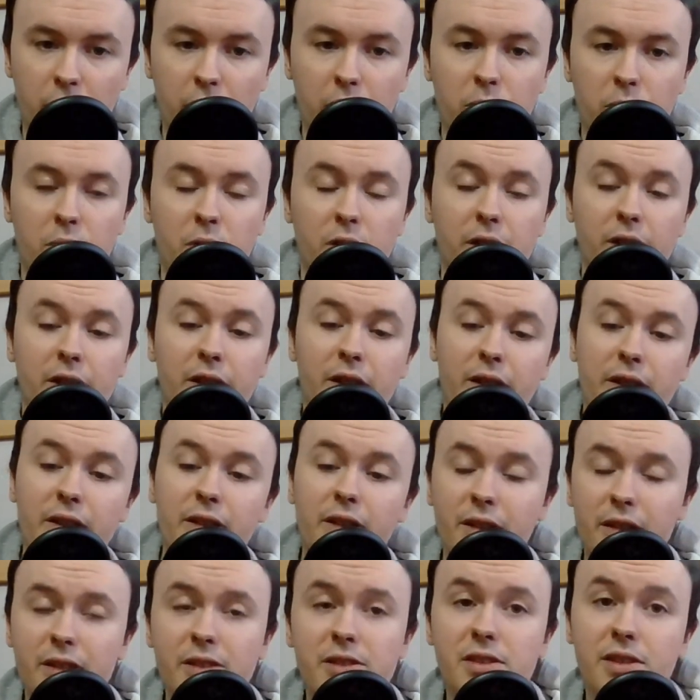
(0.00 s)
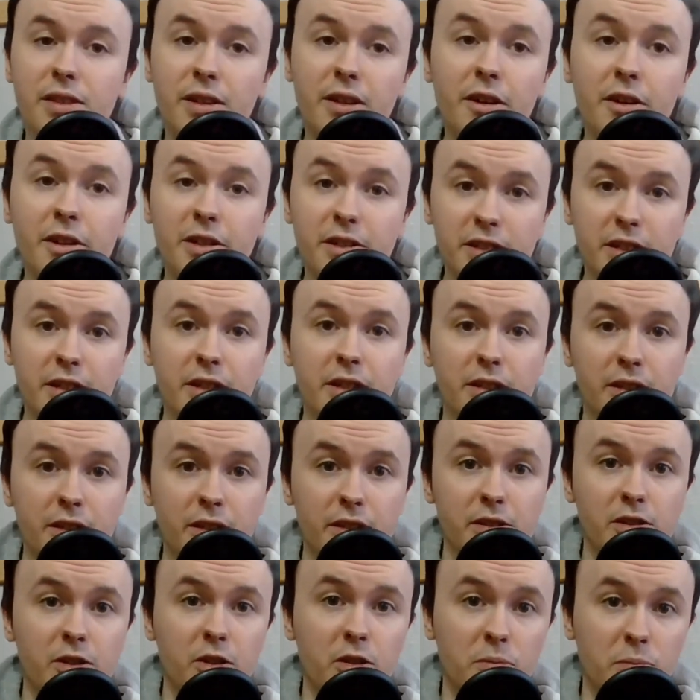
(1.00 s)
Well, it is the idea,
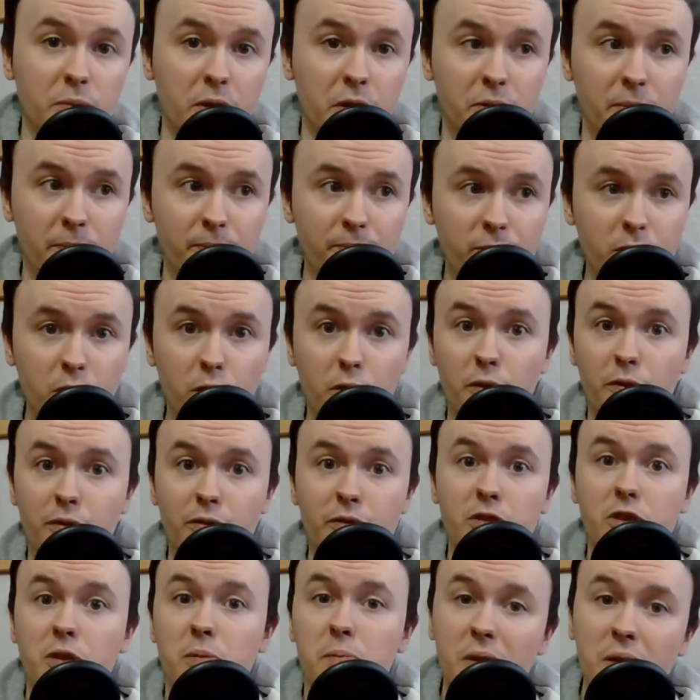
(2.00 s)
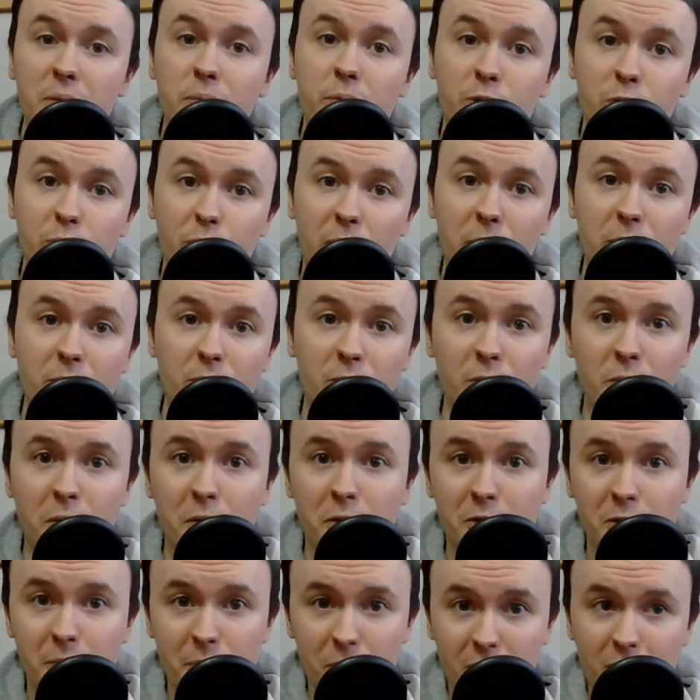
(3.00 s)
this longbow, of the people's weapon
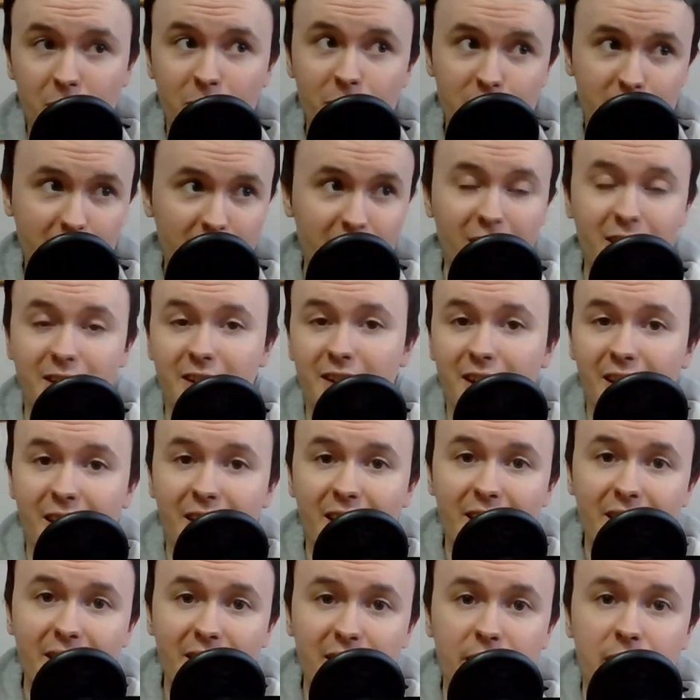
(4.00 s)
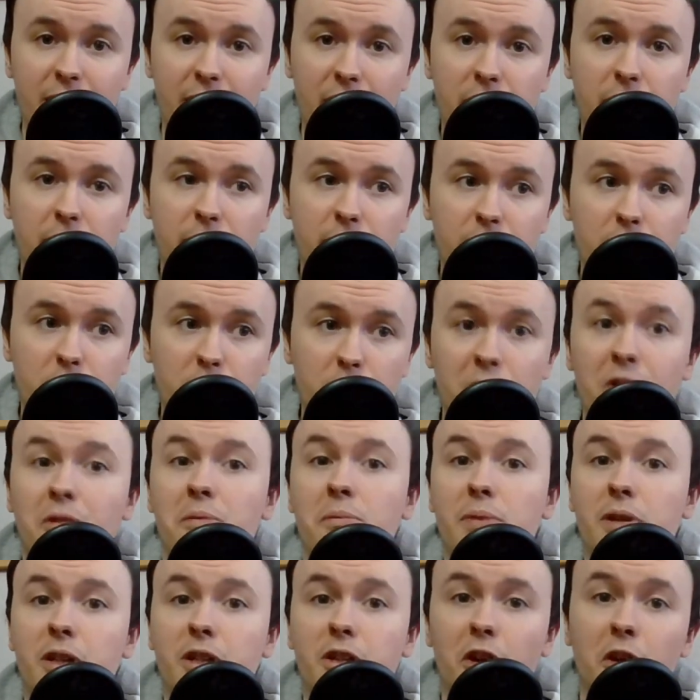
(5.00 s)
almost, because again, it wouldn't
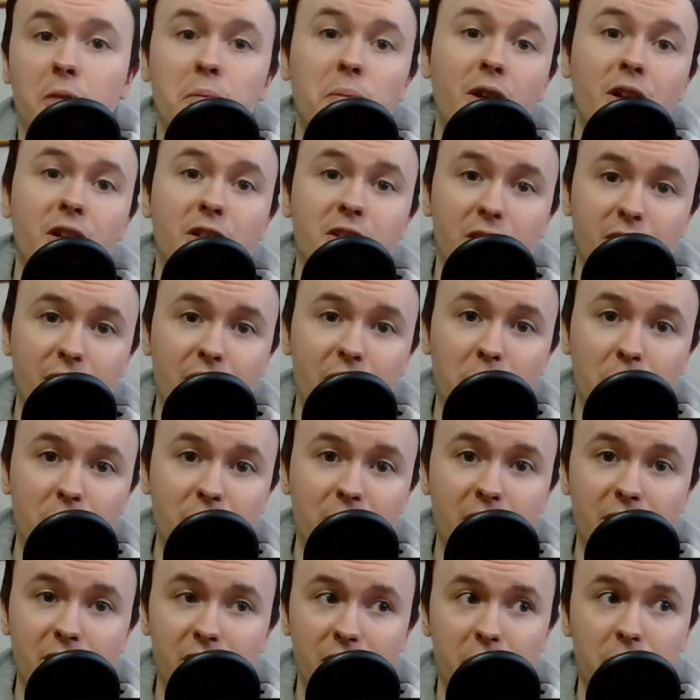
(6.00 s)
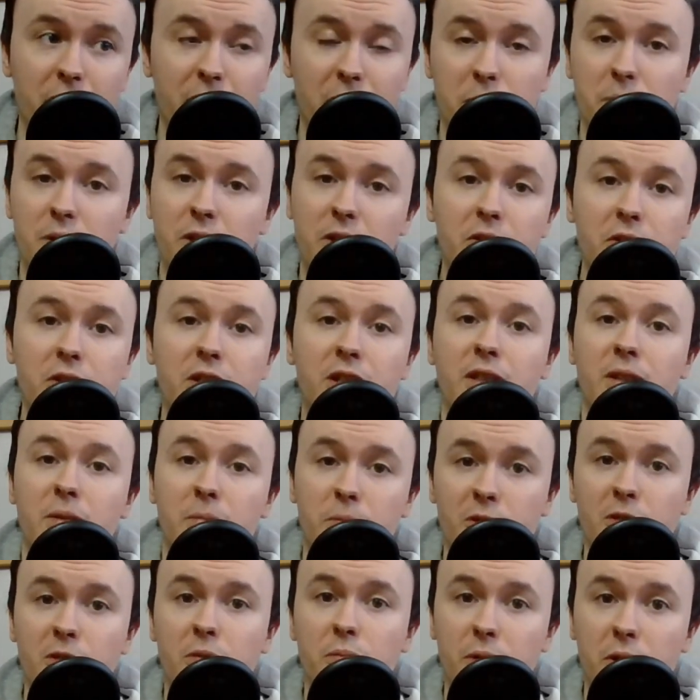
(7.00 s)
be nobility that would necessarily be using them,
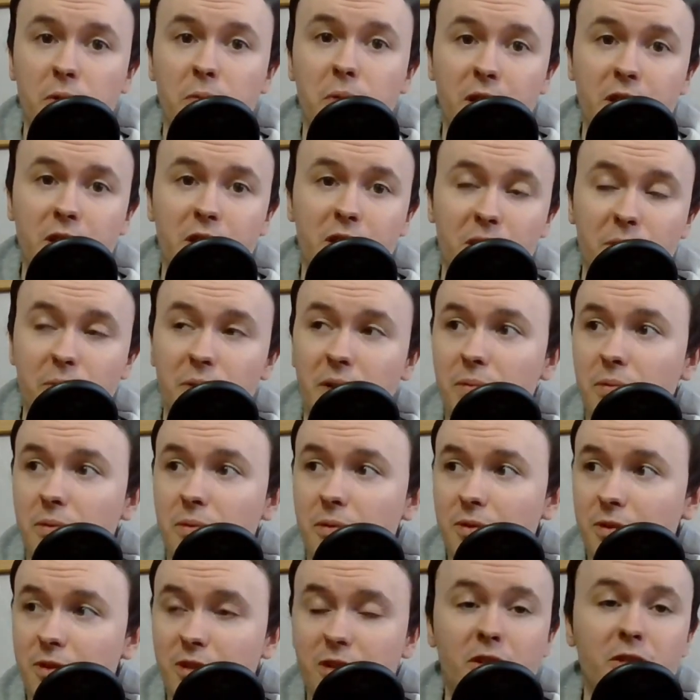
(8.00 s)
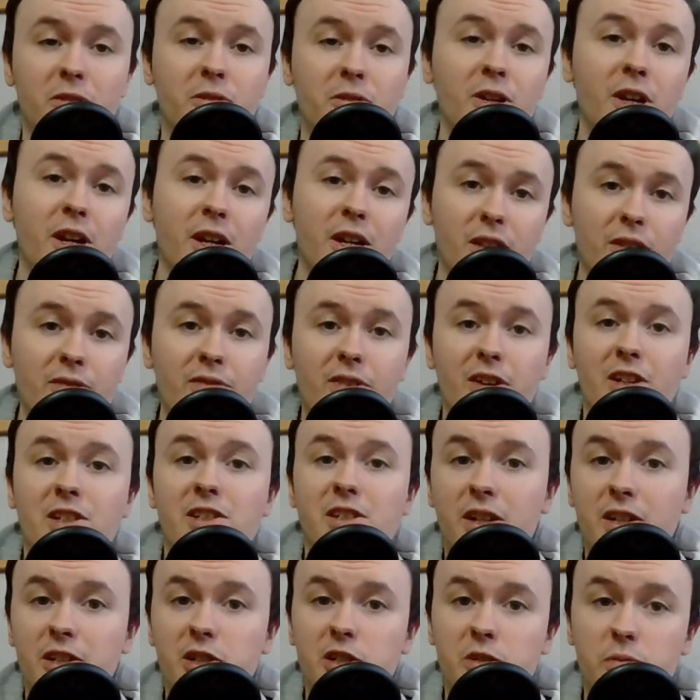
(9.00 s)
it'd be regular people. And so the
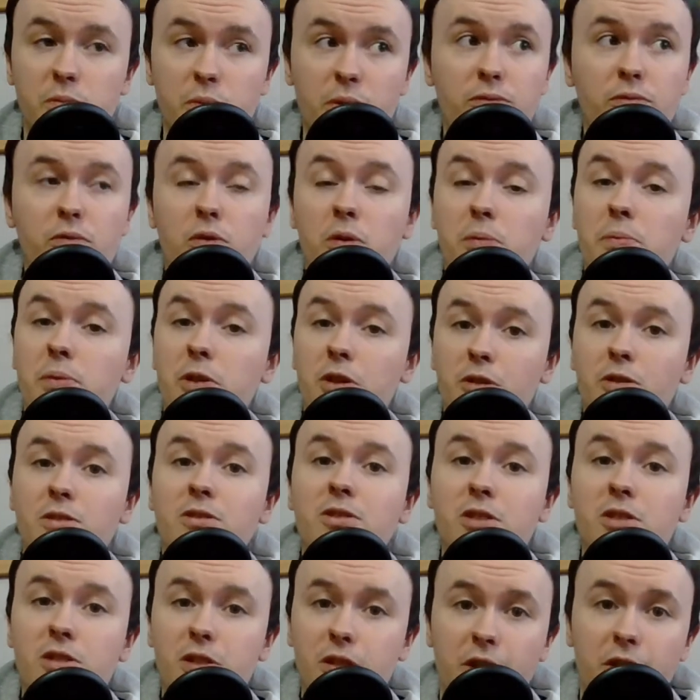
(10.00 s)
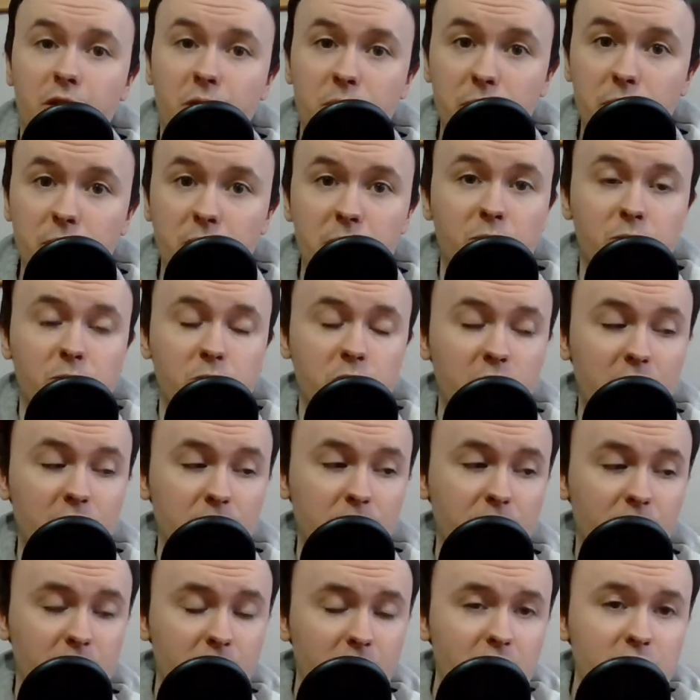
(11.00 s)
fascination with Robin Hood's the kind of people's
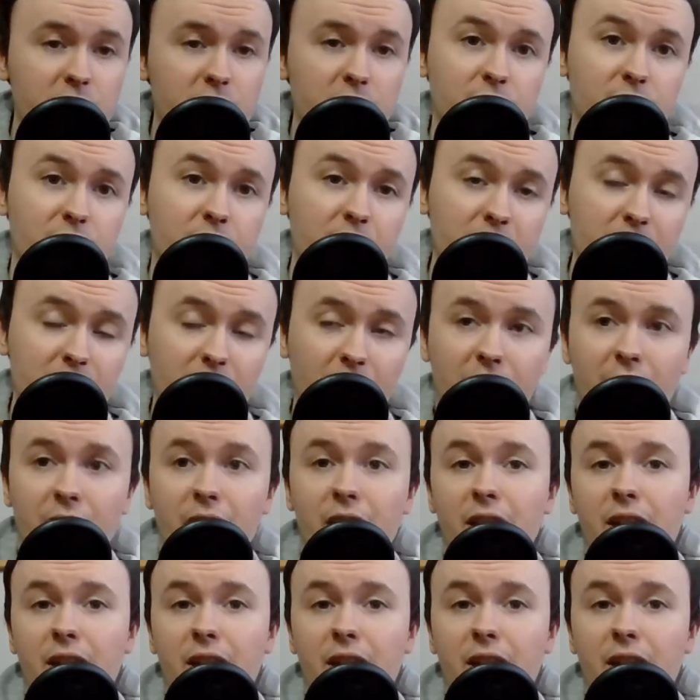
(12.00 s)
champion and stuff like that